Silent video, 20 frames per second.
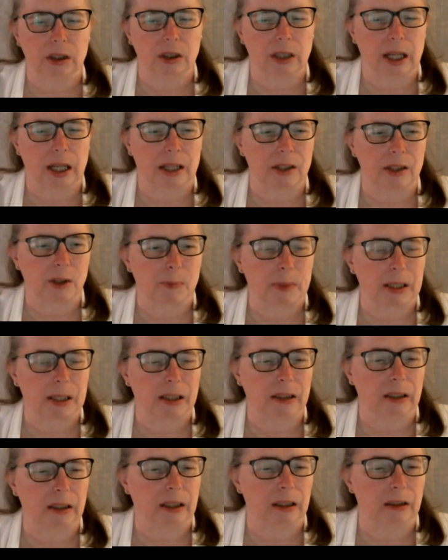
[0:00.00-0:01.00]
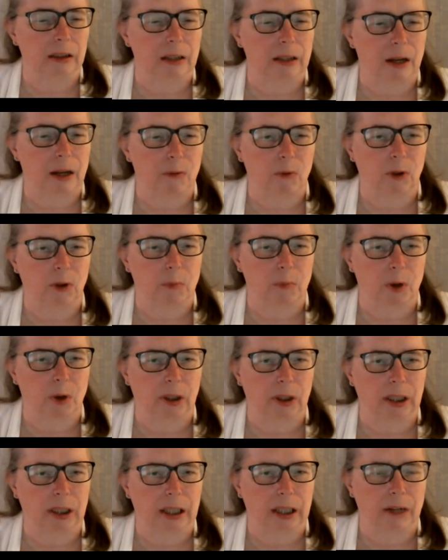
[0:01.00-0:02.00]
has been in network
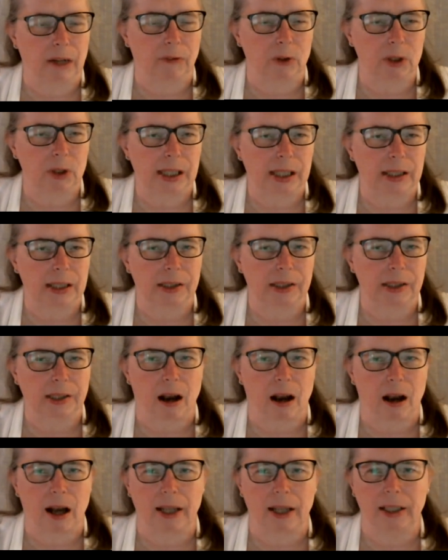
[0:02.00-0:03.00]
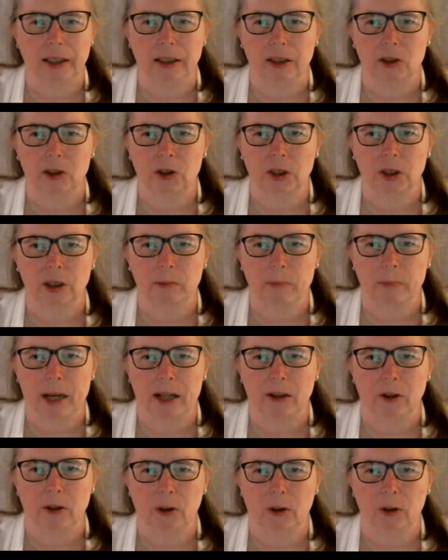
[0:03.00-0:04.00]
marketing ever since. I initially
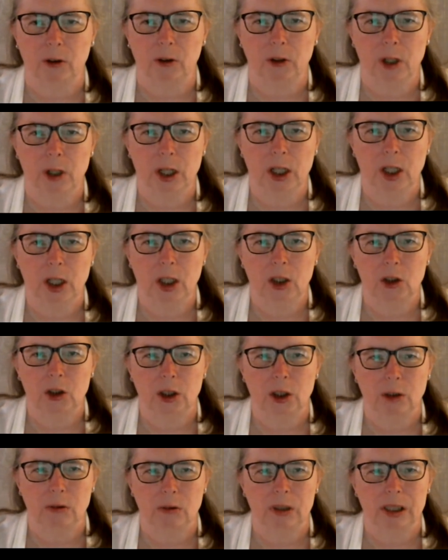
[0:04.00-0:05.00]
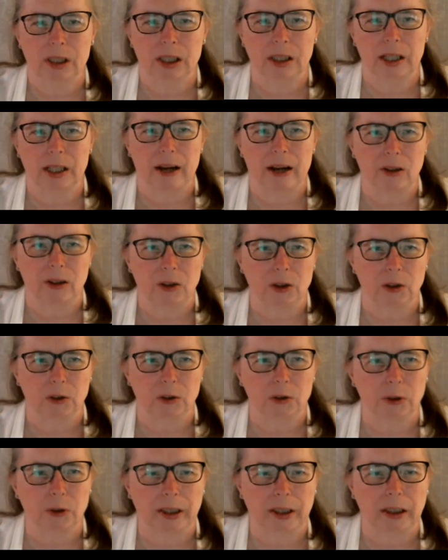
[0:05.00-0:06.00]
met her. She was the national
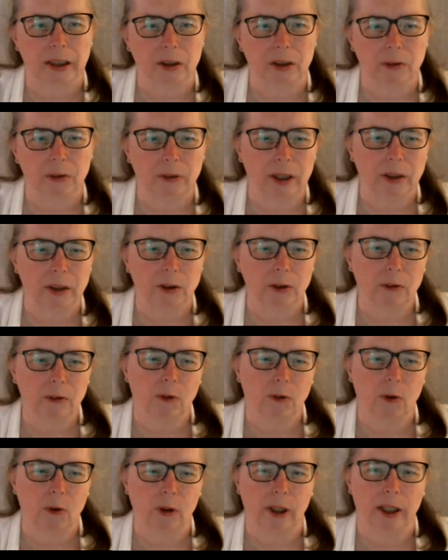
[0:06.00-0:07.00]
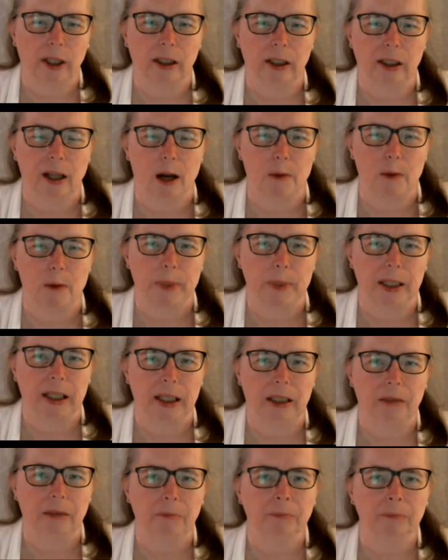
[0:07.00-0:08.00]
training director for a
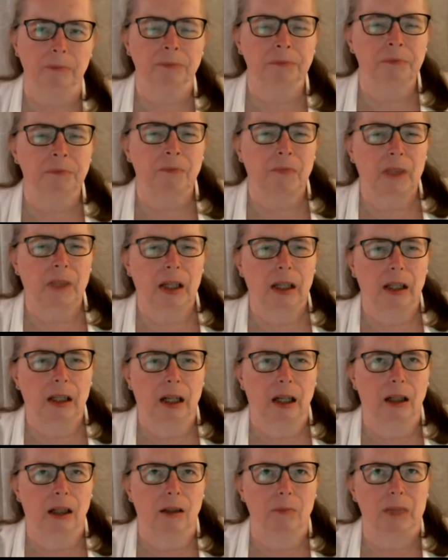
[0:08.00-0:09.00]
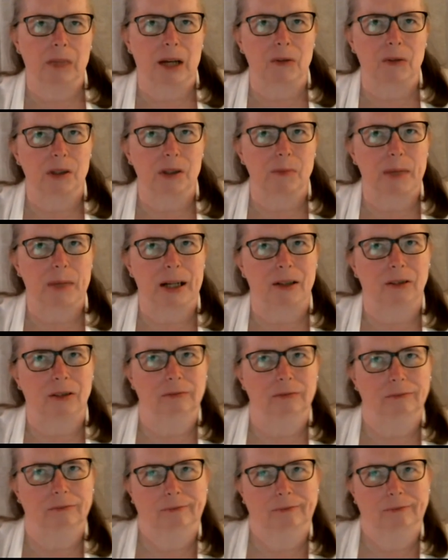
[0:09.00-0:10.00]
company. That was
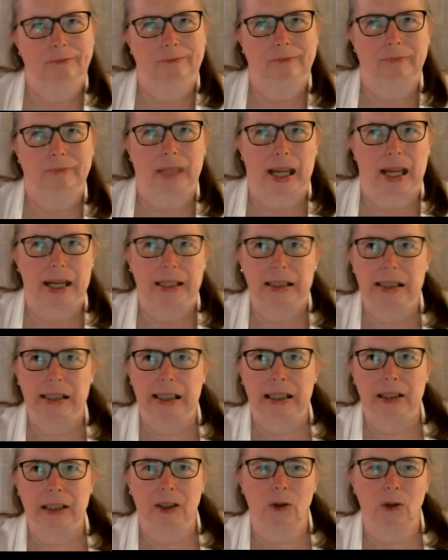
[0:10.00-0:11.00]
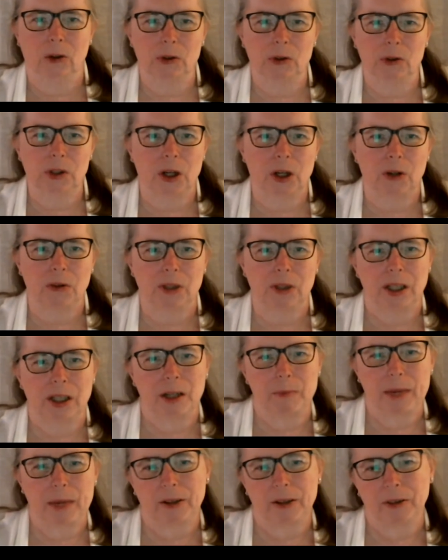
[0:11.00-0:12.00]
about 18 years ago that I
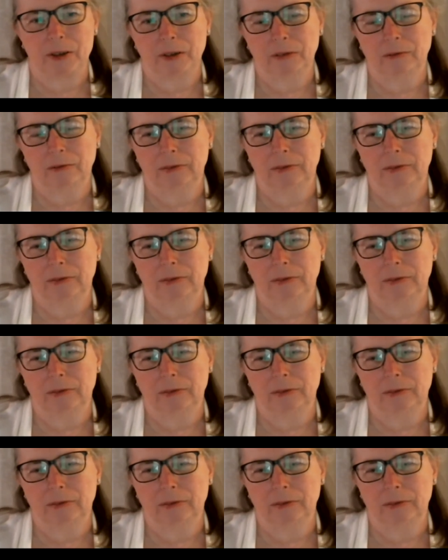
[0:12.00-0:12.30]
met her,